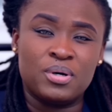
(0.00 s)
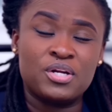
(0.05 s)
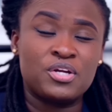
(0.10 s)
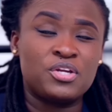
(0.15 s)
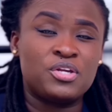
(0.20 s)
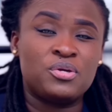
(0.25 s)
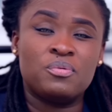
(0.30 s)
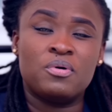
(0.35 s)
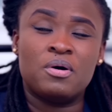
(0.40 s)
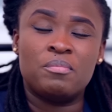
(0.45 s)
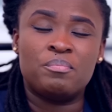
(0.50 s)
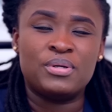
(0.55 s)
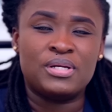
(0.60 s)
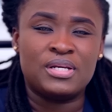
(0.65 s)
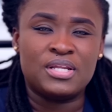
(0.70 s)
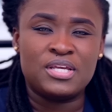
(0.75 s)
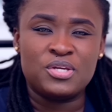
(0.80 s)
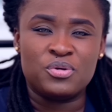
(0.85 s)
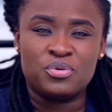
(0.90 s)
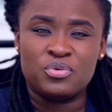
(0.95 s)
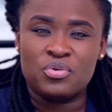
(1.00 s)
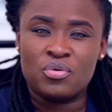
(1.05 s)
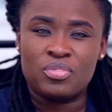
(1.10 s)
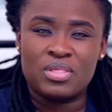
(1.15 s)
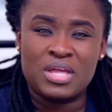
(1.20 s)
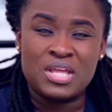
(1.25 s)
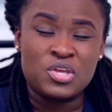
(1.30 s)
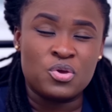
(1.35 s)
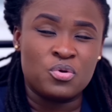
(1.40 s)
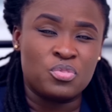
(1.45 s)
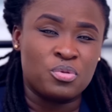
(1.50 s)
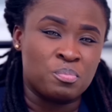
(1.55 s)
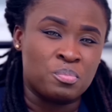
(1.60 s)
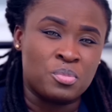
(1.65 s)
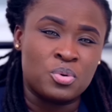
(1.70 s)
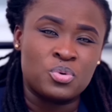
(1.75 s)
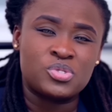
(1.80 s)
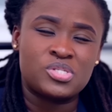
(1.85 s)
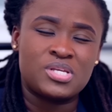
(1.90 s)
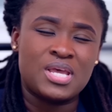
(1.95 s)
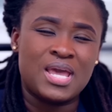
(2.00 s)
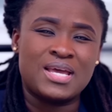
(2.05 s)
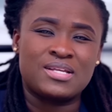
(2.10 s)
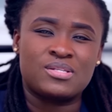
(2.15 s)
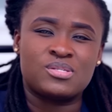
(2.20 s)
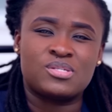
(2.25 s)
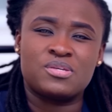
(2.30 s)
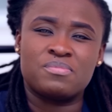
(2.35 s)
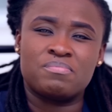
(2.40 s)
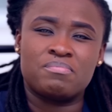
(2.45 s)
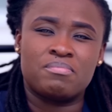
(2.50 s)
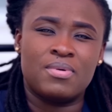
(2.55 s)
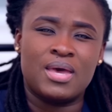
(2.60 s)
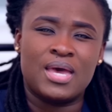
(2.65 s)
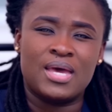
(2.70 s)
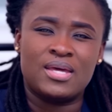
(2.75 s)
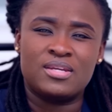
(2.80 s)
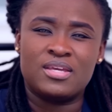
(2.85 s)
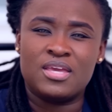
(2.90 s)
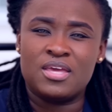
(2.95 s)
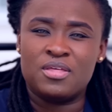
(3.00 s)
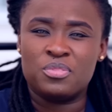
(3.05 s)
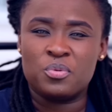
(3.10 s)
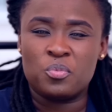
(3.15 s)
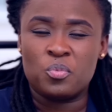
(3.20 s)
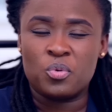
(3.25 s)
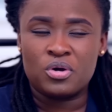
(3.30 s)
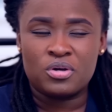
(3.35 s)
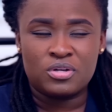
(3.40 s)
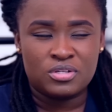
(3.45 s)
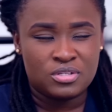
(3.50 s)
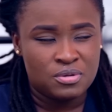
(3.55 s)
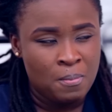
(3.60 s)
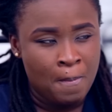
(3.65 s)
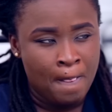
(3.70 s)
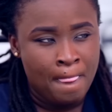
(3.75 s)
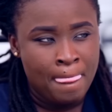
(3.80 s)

butter you up and let you know that you're the most handsome man in the world.